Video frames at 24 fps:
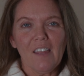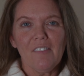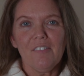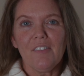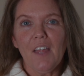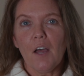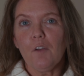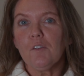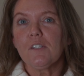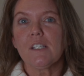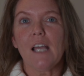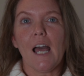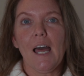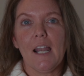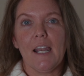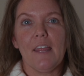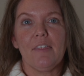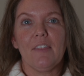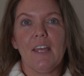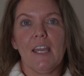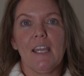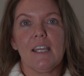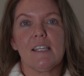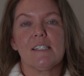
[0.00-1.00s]
those kind
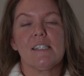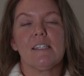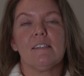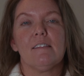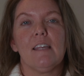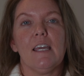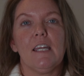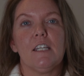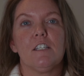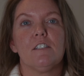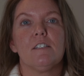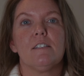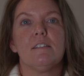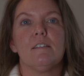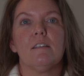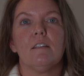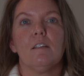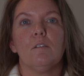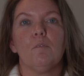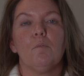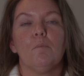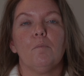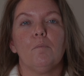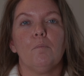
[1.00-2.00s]
of things, then
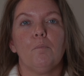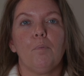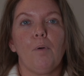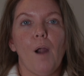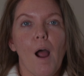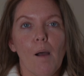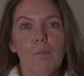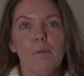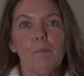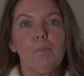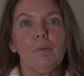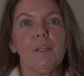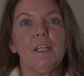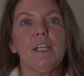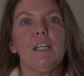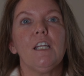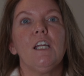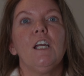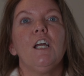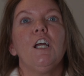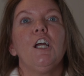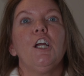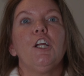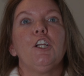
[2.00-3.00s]

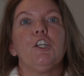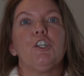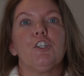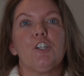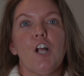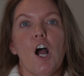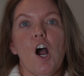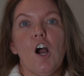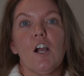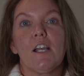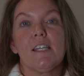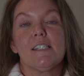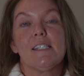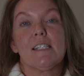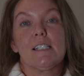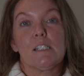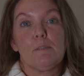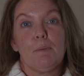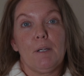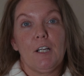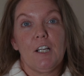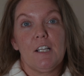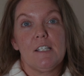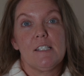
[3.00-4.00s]
probably your dog is
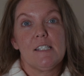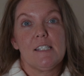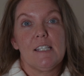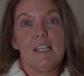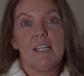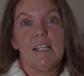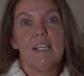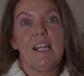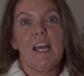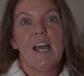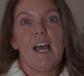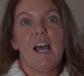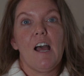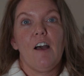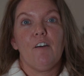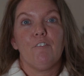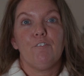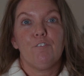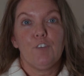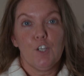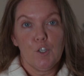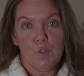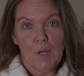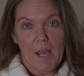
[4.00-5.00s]
experiencing
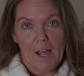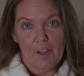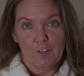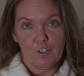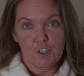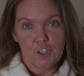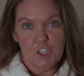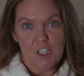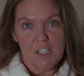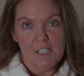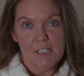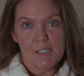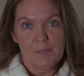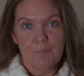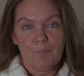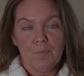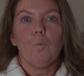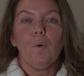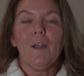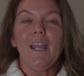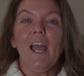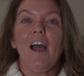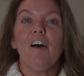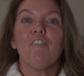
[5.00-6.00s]
food allergies.
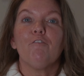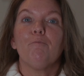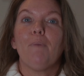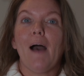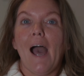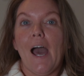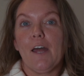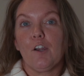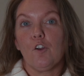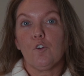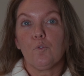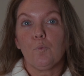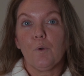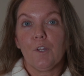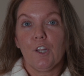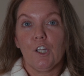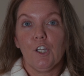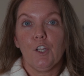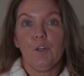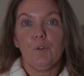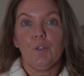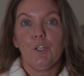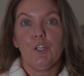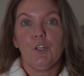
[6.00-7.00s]
We have battled with
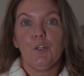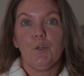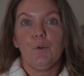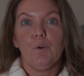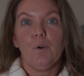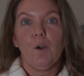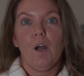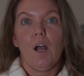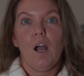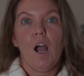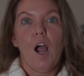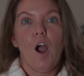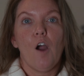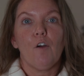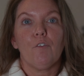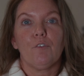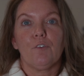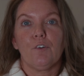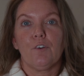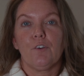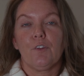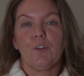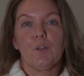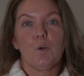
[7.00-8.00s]
Lulu
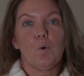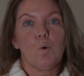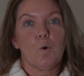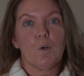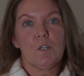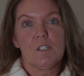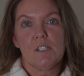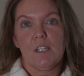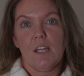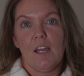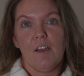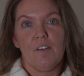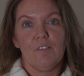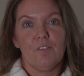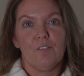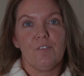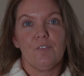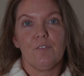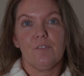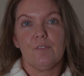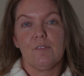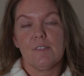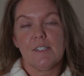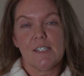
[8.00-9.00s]
over the course of
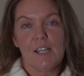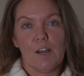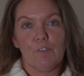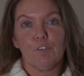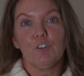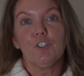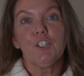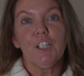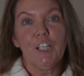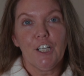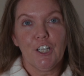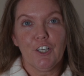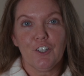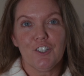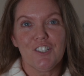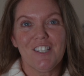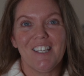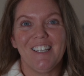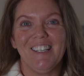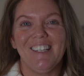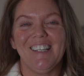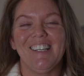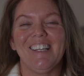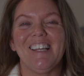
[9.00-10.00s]
several
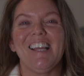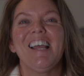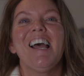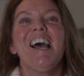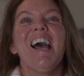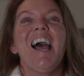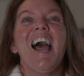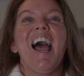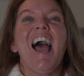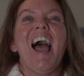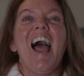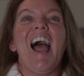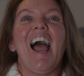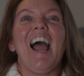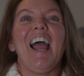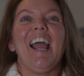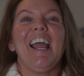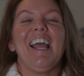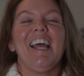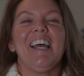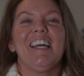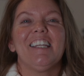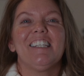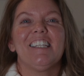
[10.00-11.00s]
years
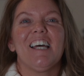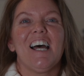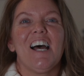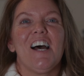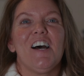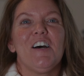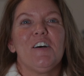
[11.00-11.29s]
and